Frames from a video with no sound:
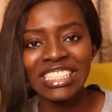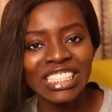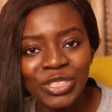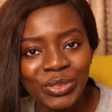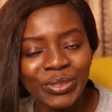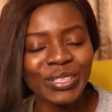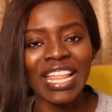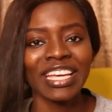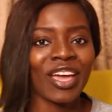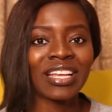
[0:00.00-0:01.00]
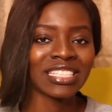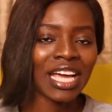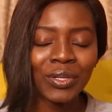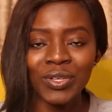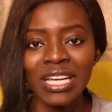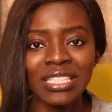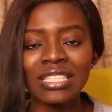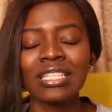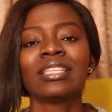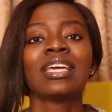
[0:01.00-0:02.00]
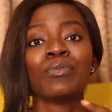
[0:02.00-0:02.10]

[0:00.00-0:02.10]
you're a child or anything,